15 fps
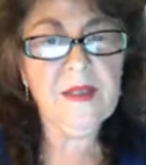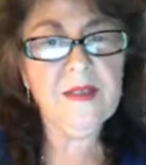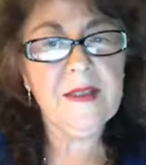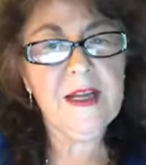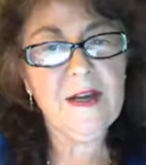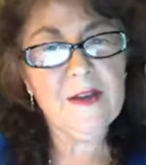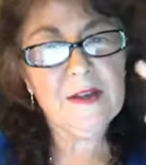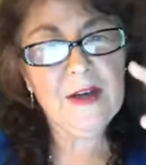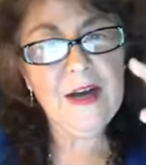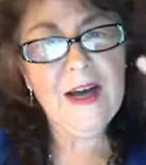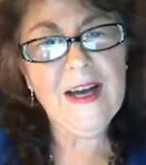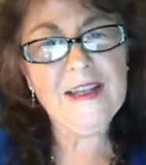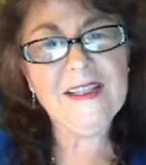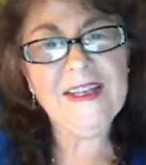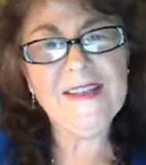Now
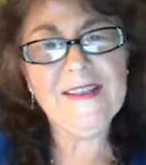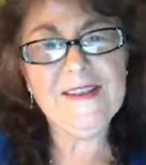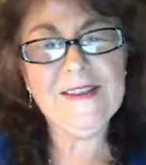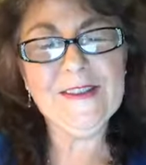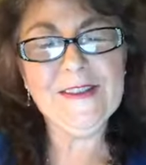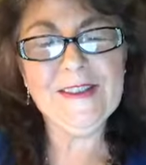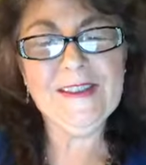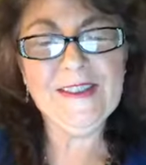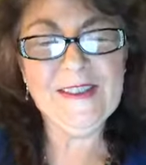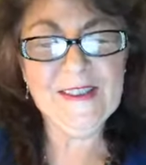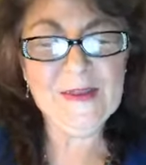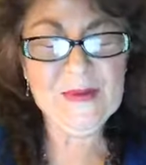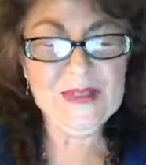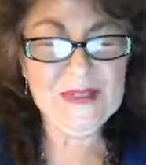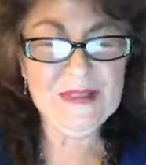God, I learned
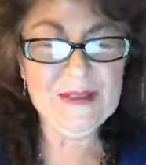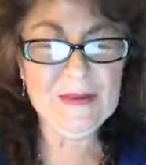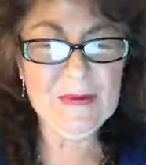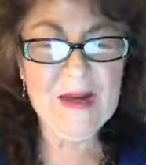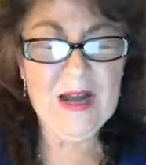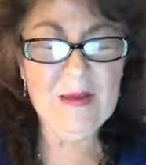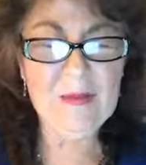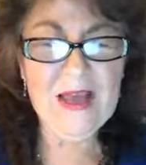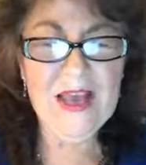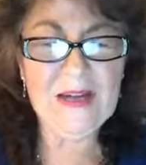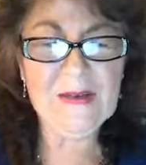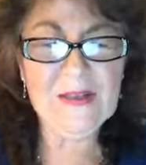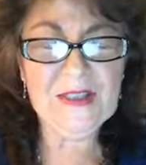this one a while back,